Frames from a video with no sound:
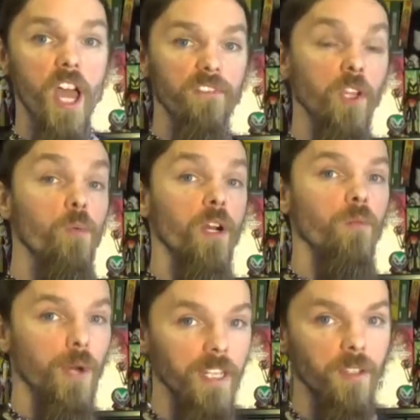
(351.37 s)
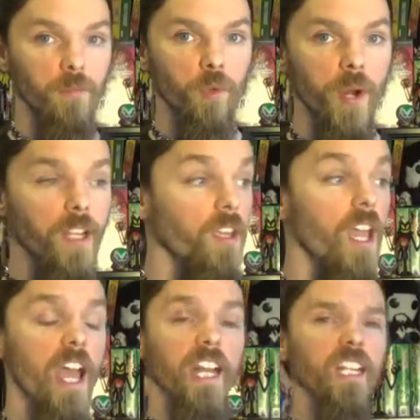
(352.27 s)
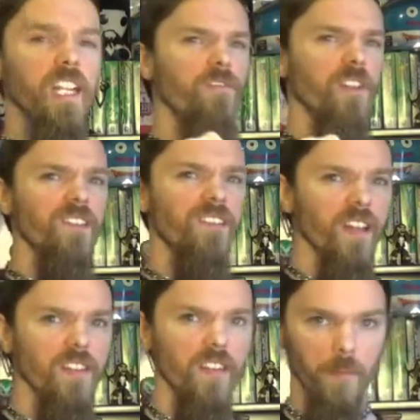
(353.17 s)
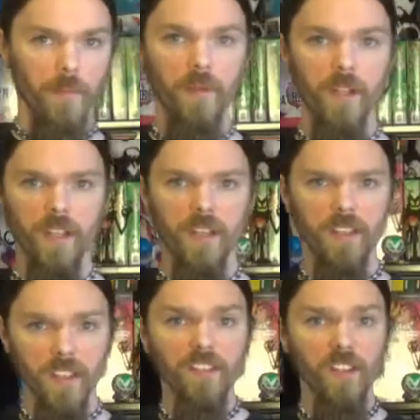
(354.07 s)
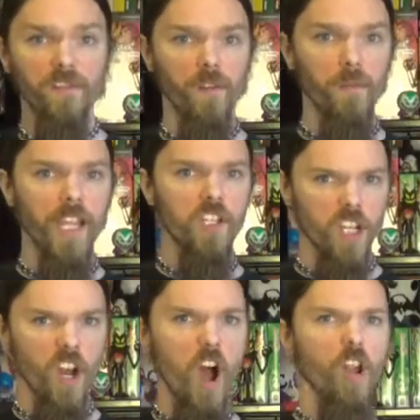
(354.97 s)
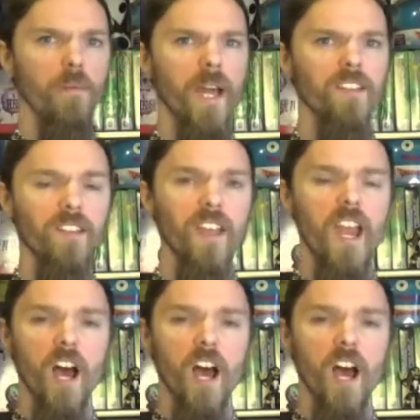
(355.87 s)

If you want to write them directly and even send them this information, all about this,